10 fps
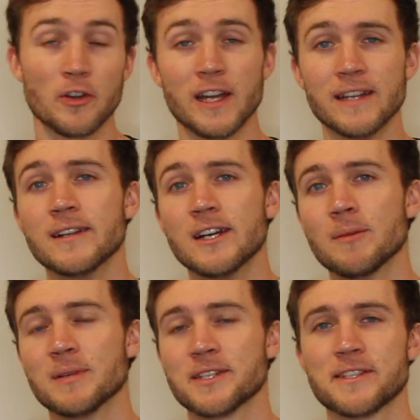great,
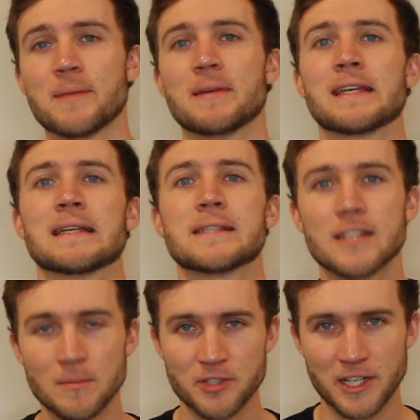but does that make a
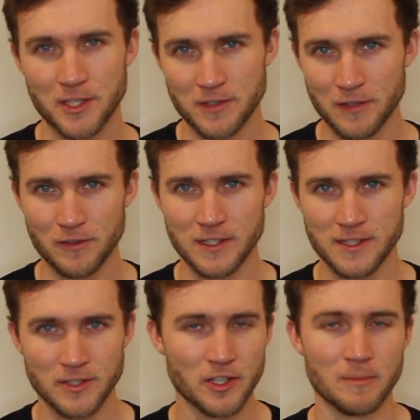subjective
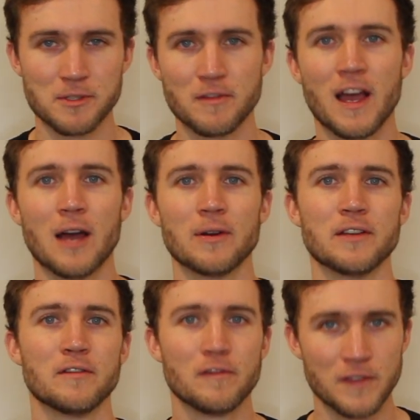difference in terms of how
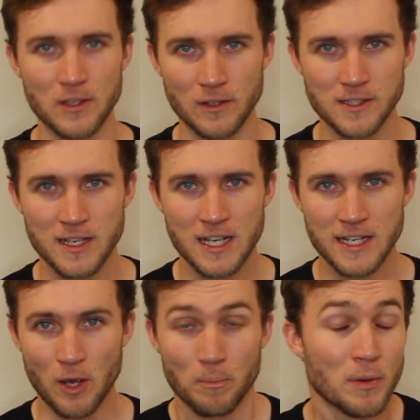it feels?
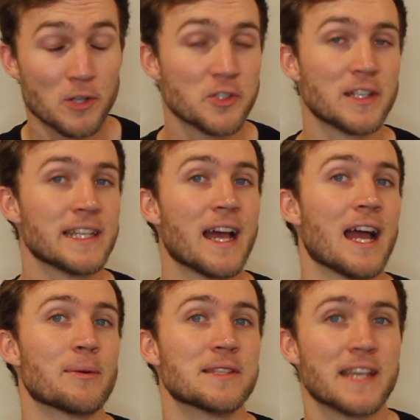Now, personally,
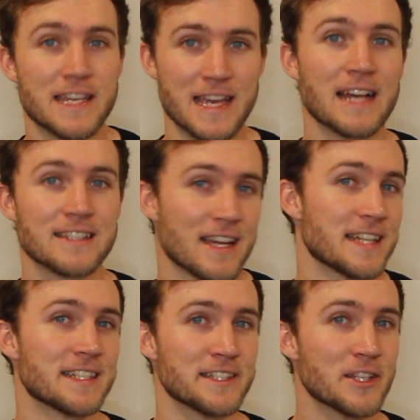I would say yes.
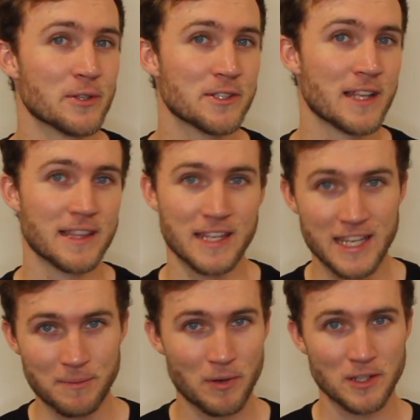I did notice that the
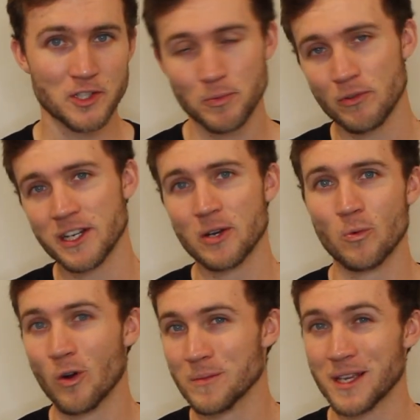HeatPod 2.0
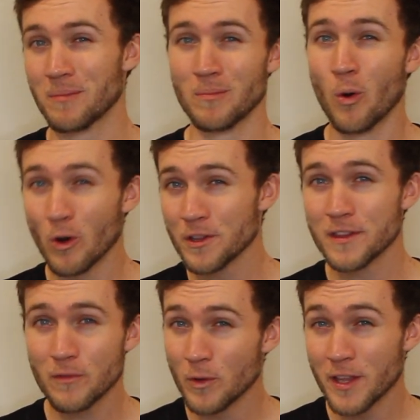warms up more than
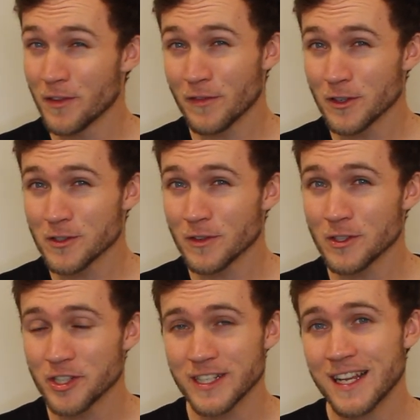the first
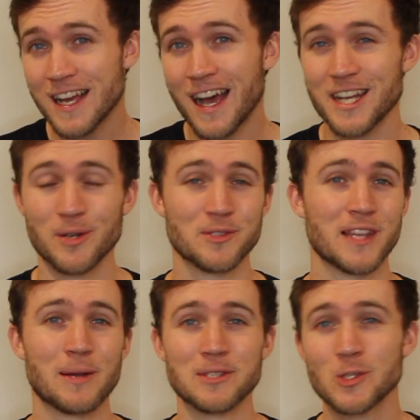version. I noticed
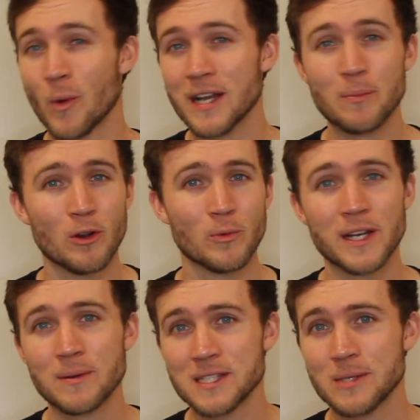that I was sweating more when
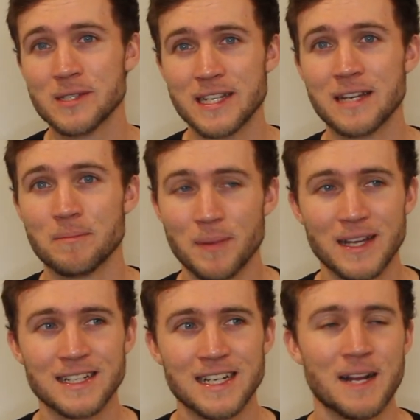I was using it,
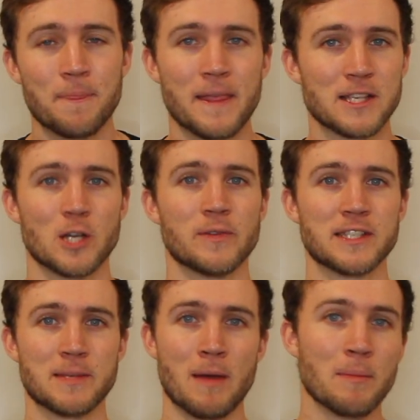but that's
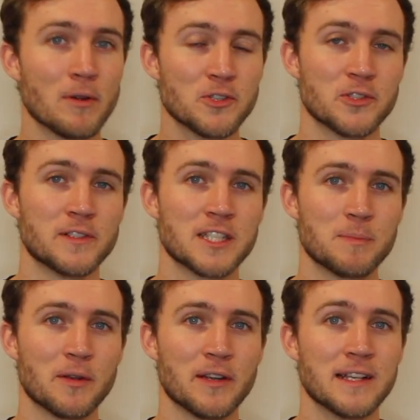obviously my personal
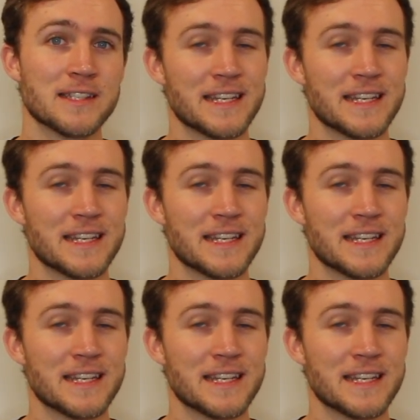experience, and